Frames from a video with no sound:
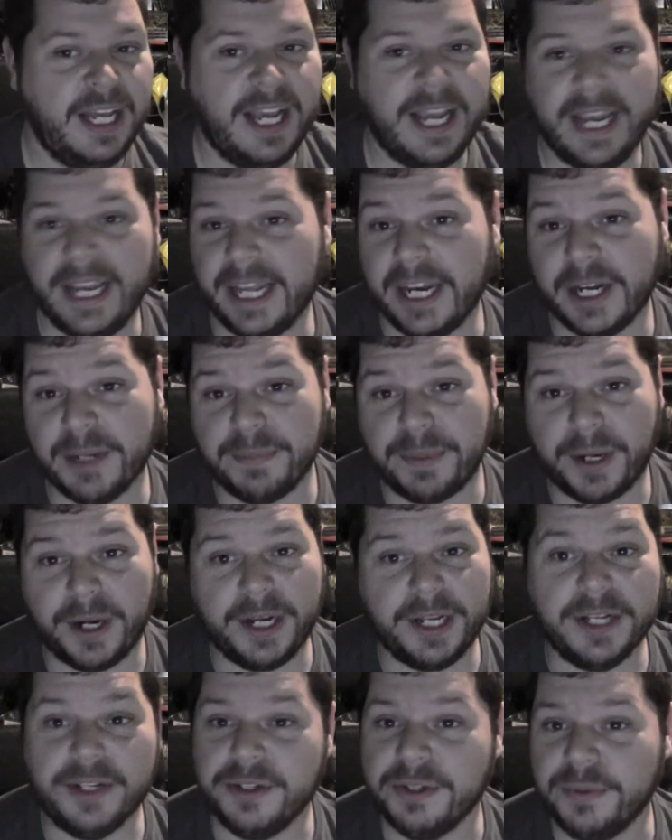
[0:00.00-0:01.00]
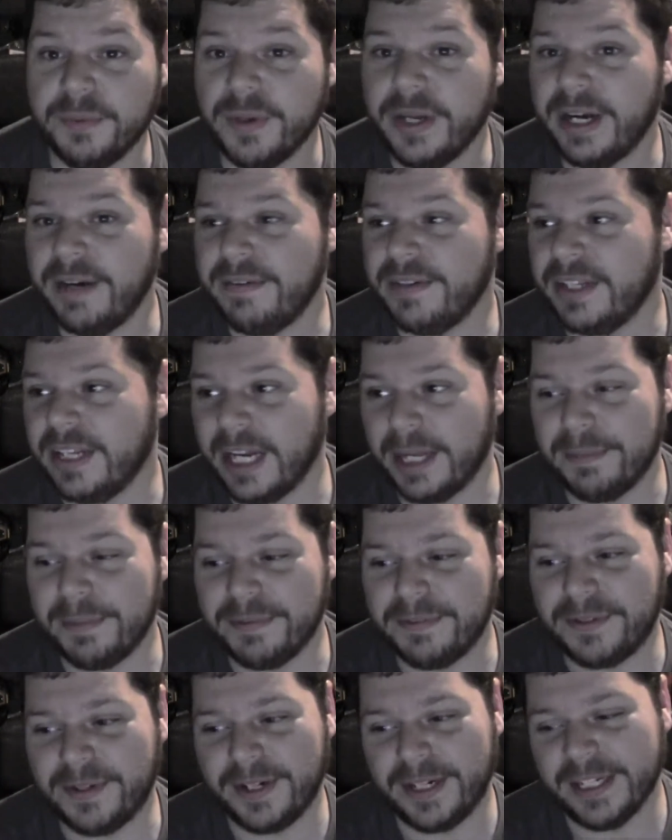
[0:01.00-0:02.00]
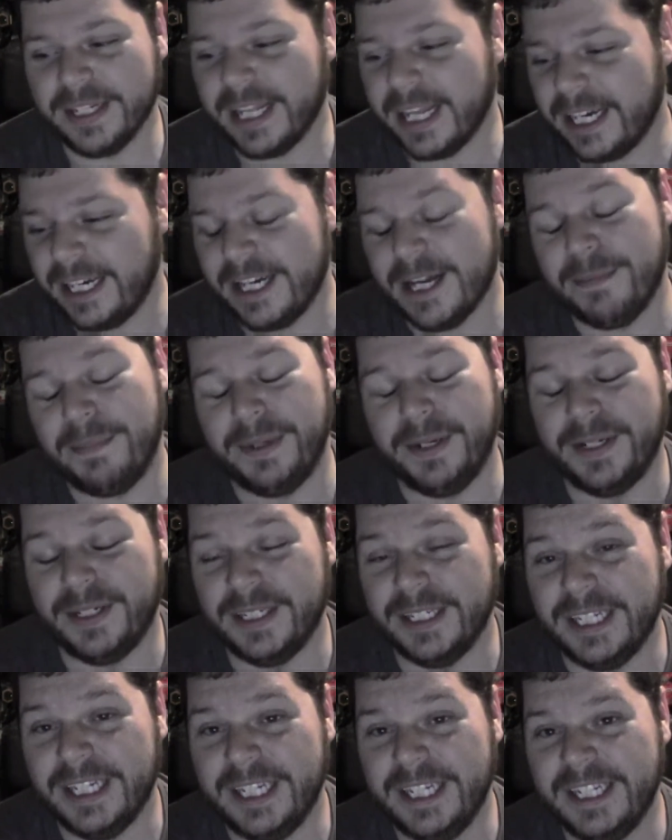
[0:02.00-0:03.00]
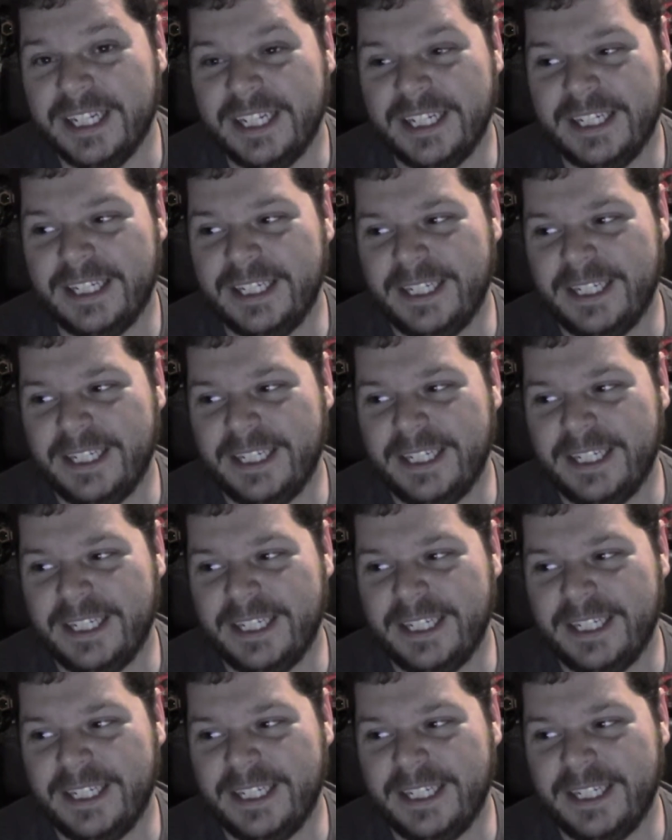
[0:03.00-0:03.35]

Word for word: hanging out, partying, doing whatever the night before, and getting up early.